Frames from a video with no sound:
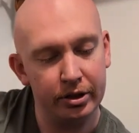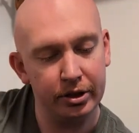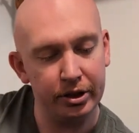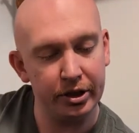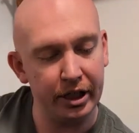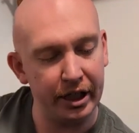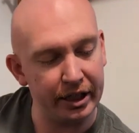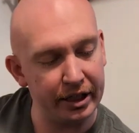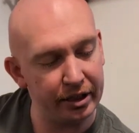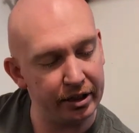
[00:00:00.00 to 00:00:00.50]

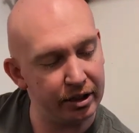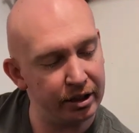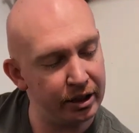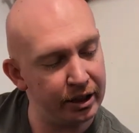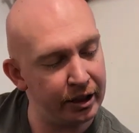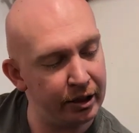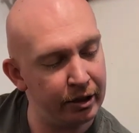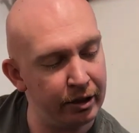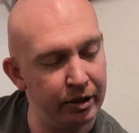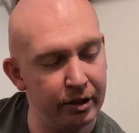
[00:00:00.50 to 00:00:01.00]
Check and
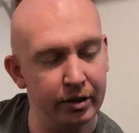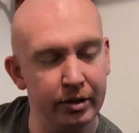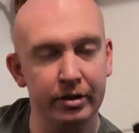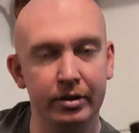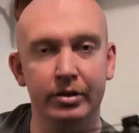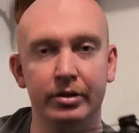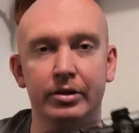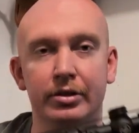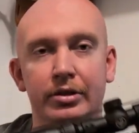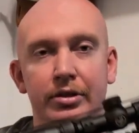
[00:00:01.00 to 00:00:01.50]
clear.
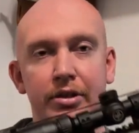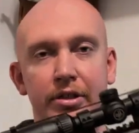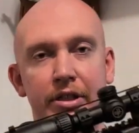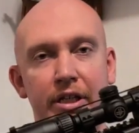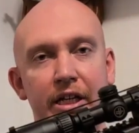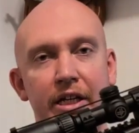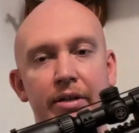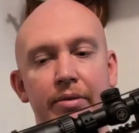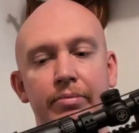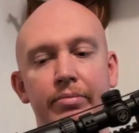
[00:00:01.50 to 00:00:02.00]

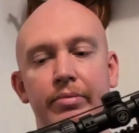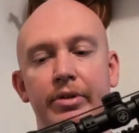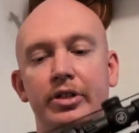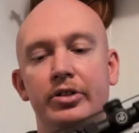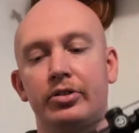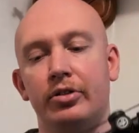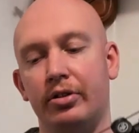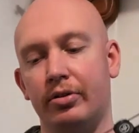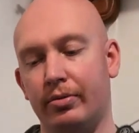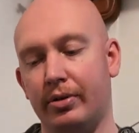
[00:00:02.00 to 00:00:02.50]
Again, make
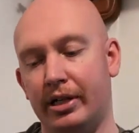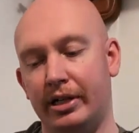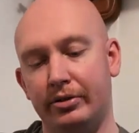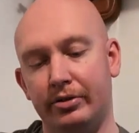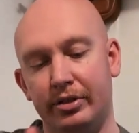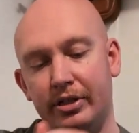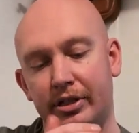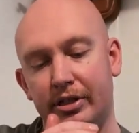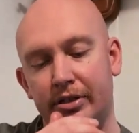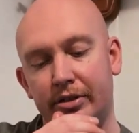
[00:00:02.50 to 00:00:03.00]
sure the round
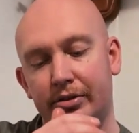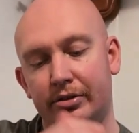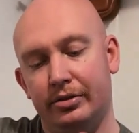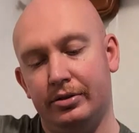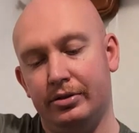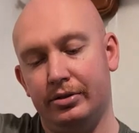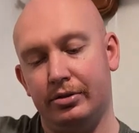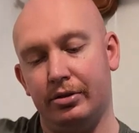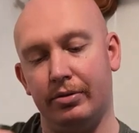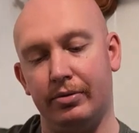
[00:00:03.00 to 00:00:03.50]

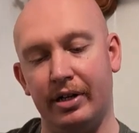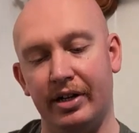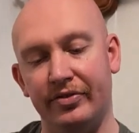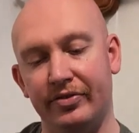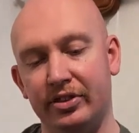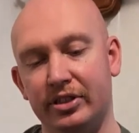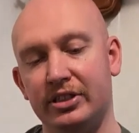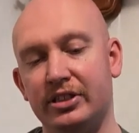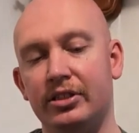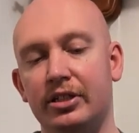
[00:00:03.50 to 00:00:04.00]
of the
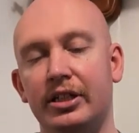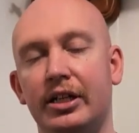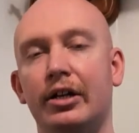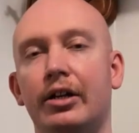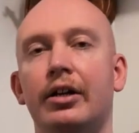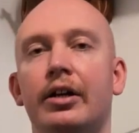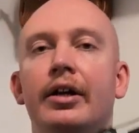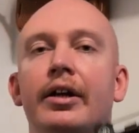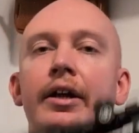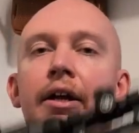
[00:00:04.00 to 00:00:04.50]
rifle is
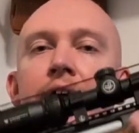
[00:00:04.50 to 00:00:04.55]
clear.